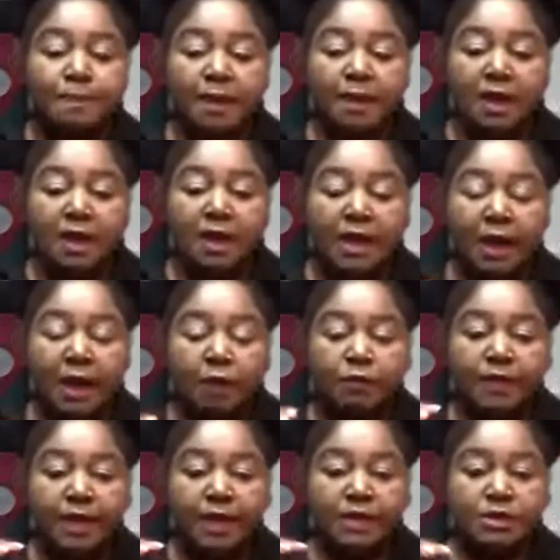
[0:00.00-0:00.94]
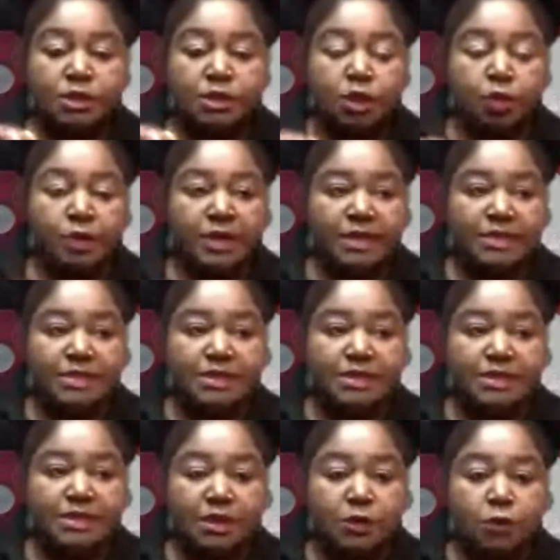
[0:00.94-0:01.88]
allowing that to go into
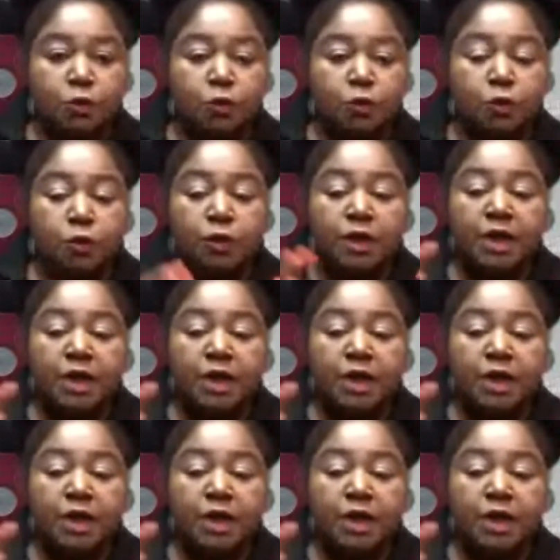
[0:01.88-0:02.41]
the cuticle,